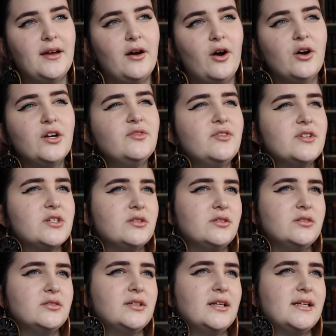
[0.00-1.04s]

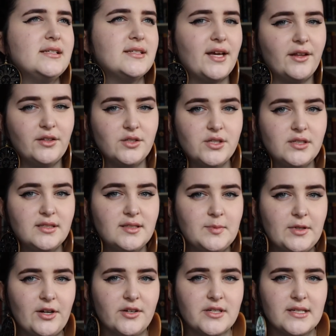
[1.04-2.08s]
artificial intelligence
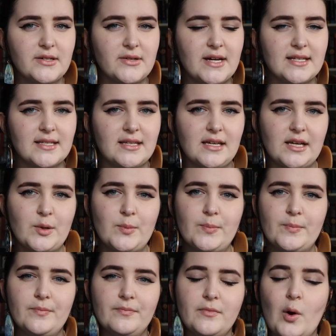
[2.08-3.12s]
but also has like
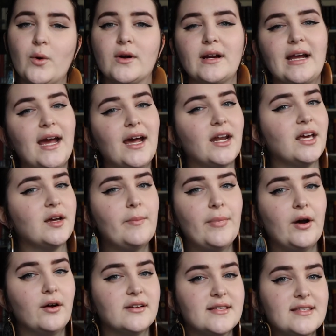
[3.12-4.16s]
organic
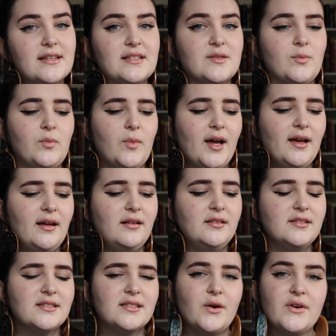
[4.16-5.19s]
parts as
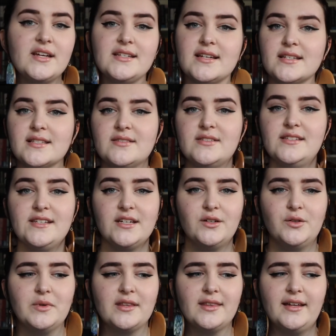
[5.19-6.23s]
well, so he does
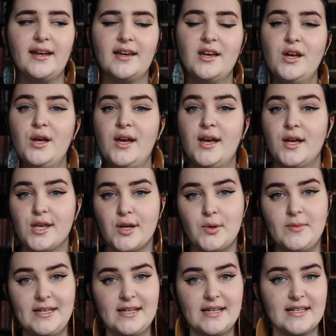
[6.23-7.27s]
deal with like
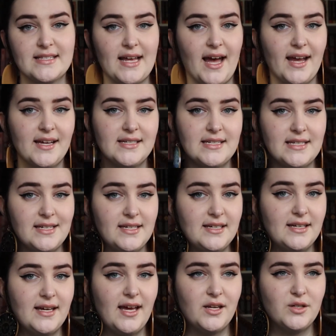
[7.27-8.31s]
human
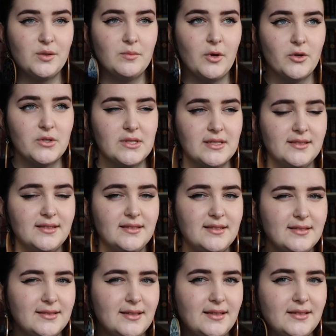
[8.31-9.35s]
anxiety and
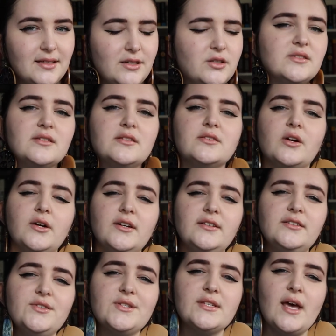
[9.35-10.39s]
emotions and
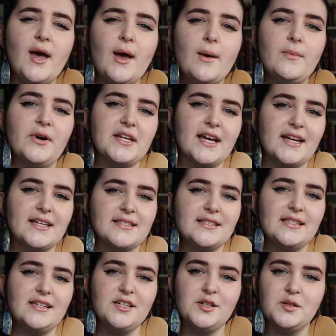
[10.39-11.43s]
concerns, but has
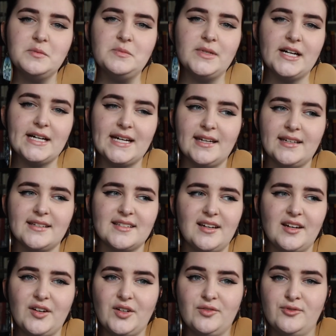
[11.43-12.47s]
the mind
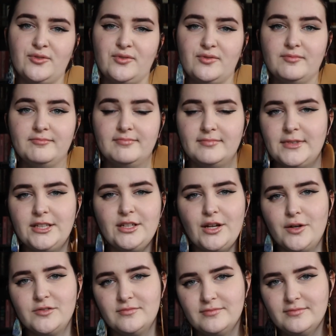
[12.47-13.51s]
of, you
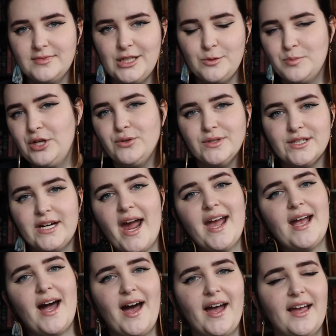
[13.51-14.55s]
know, computer
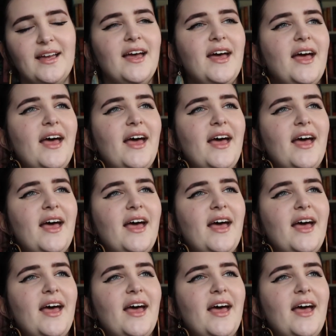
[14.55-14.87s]
AI.